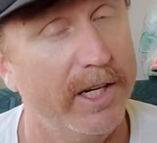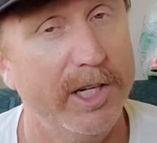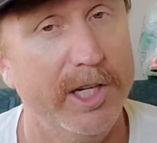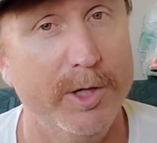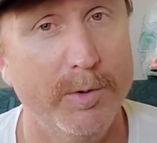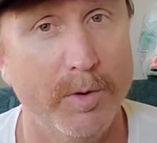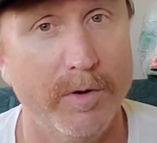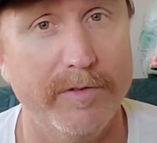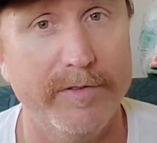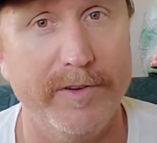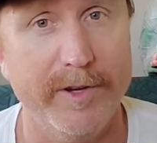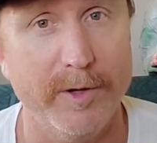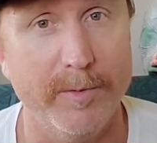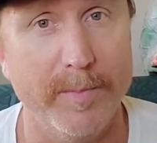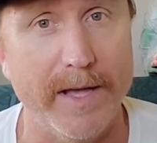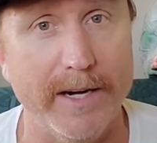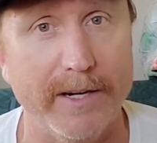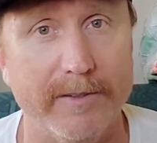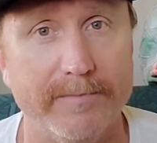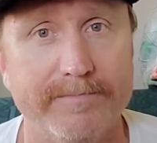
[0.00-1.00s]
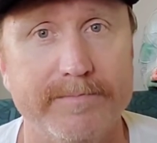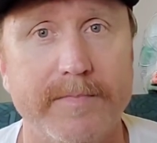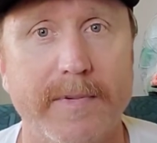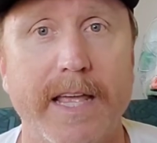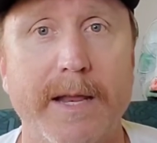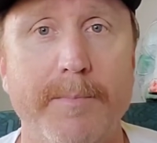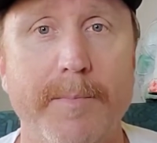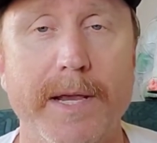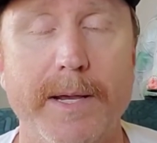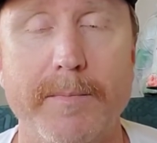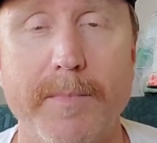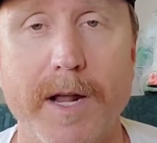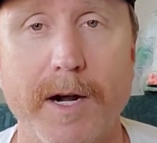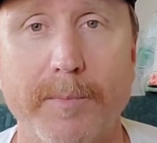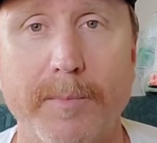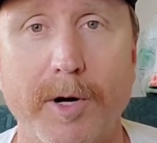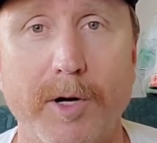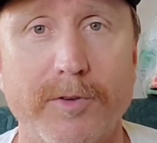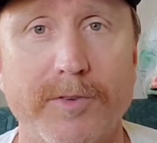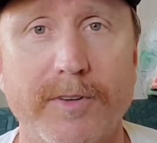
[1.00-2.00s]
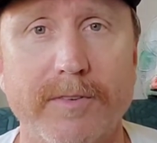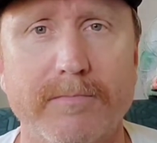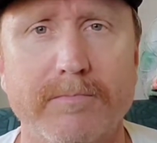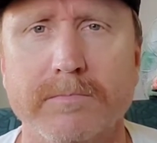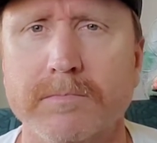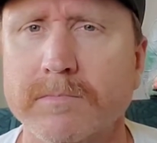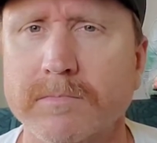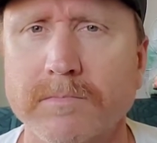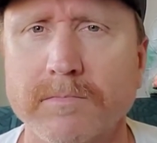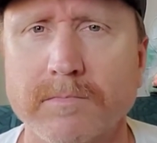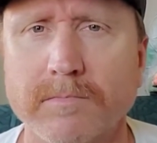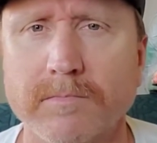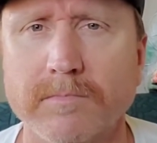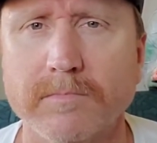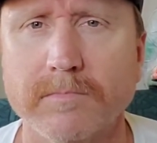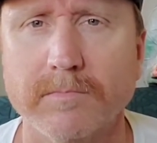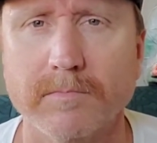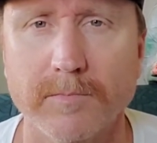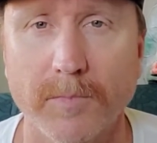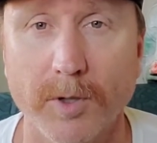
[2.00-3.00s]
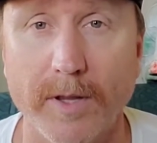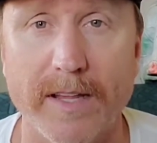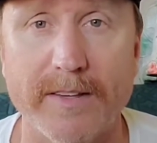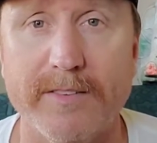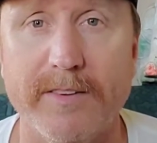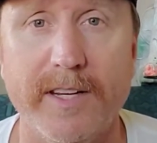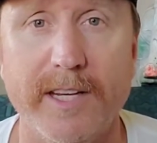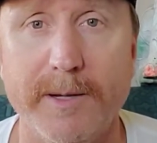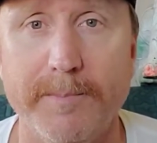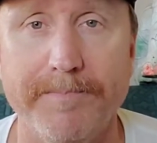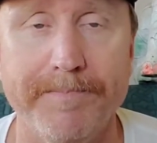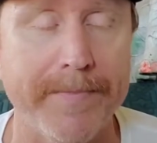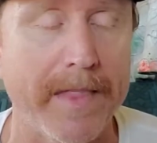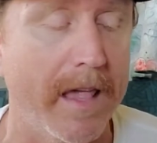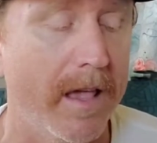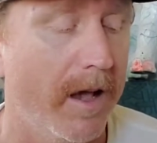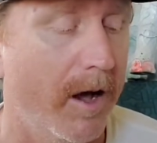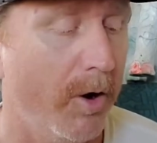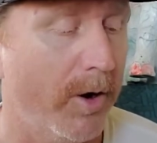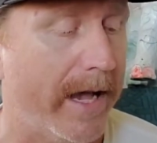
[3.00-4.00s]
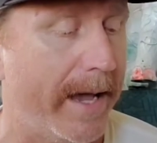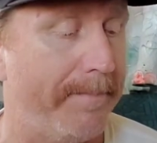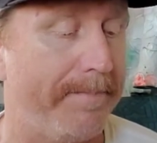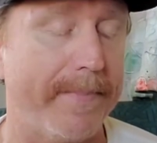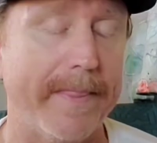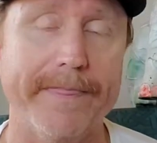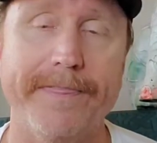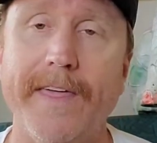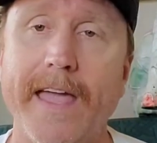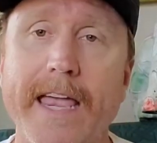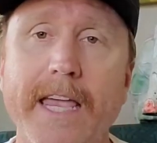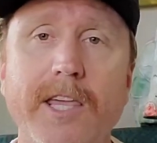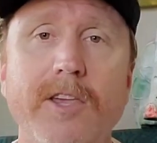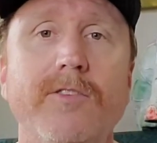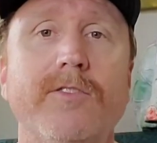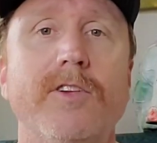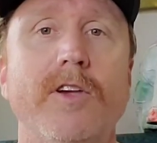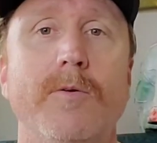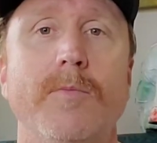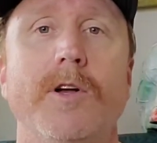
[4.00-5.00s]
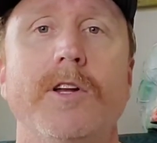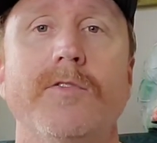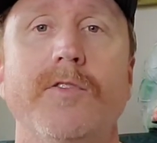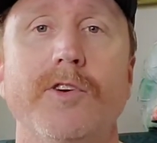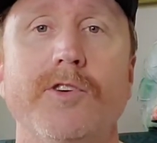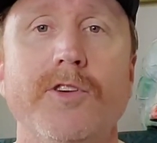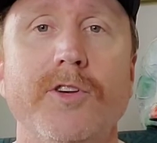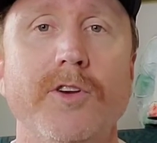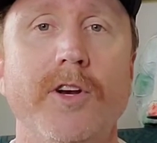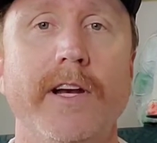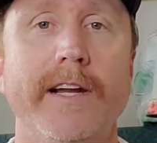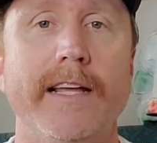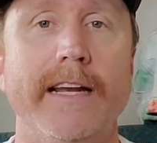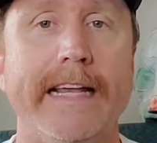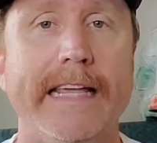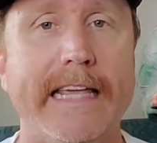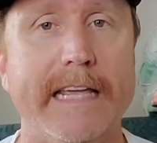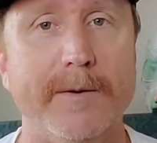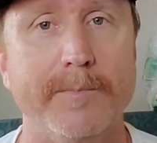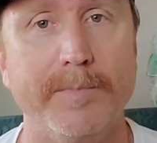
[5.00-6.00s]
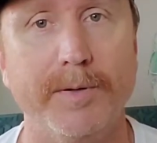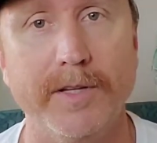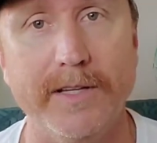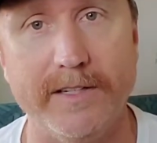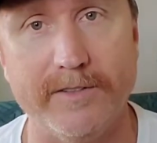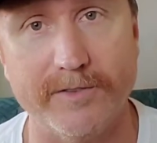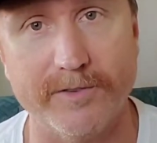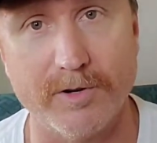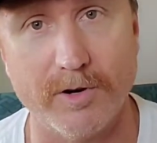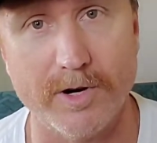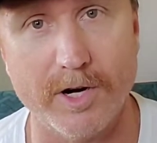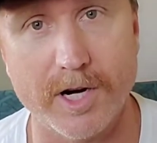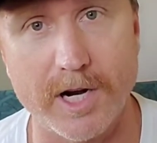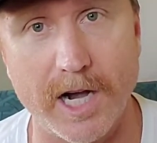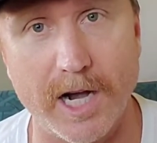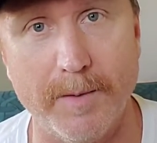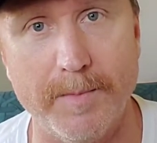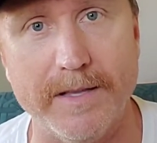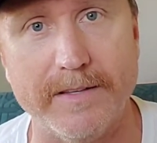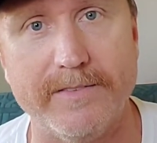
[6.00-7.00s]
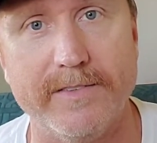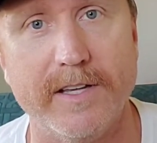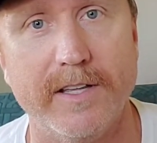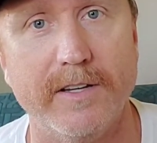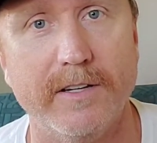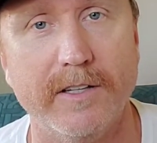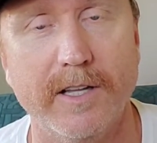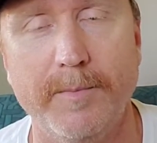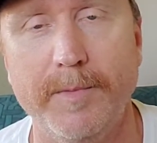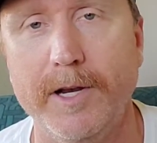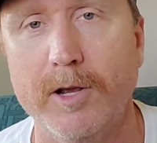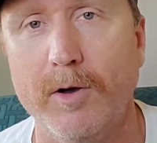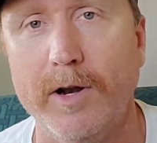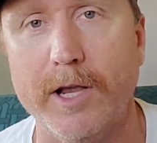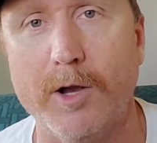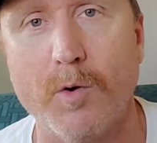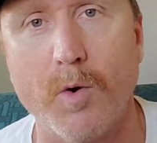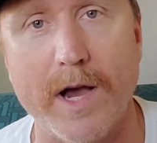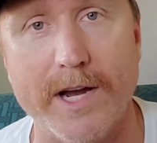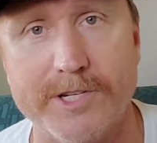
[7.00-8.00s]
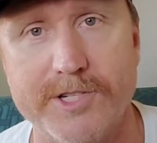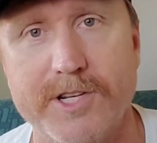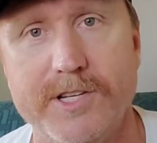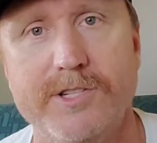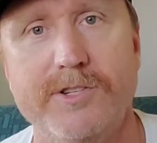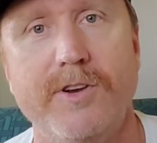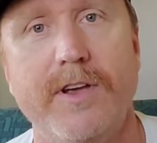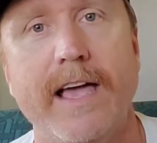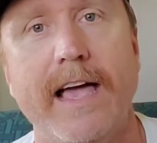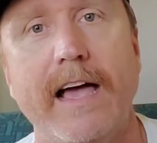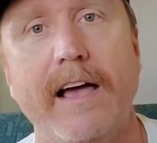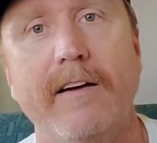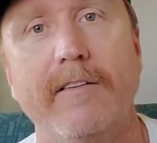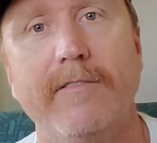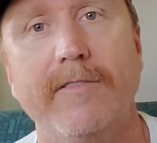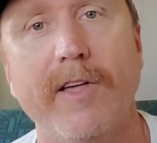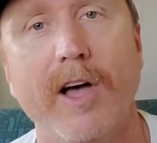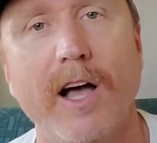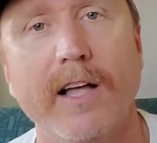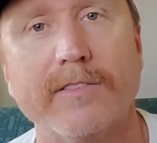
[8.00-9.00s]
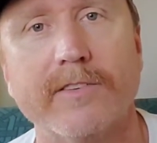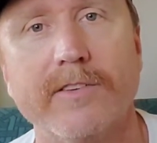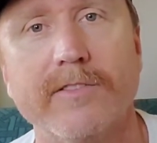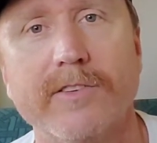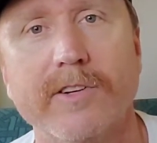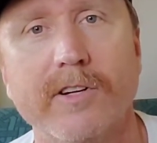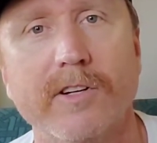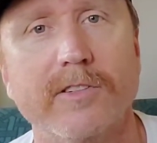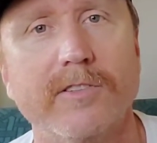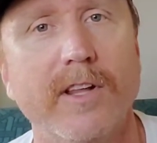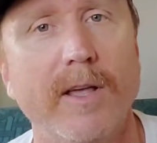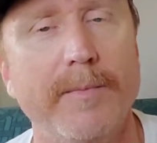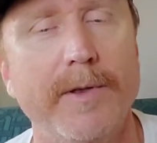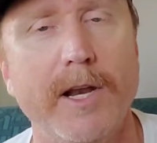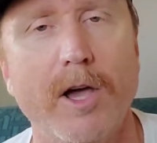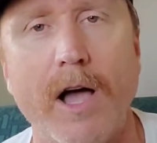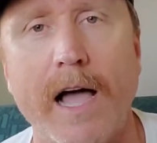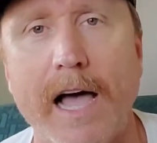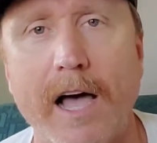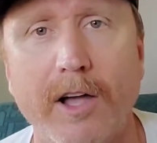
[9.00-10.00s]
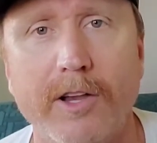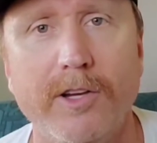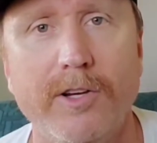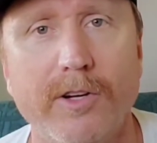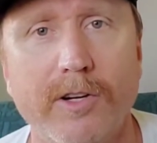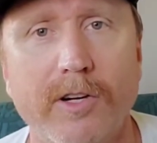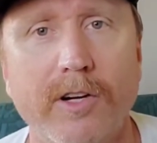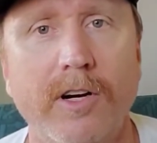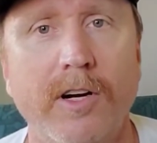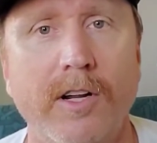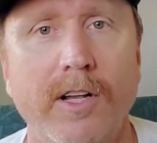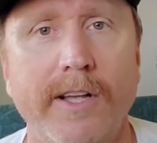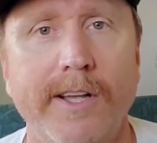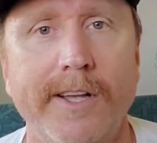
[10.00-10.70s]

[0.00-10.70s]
you will feel better and be a better person. Well, that's deep. Okay, thank you so much for tuning in. Again, please throw your comments down there. Let me know any questions you have, thoughts, concerns. Let me know how your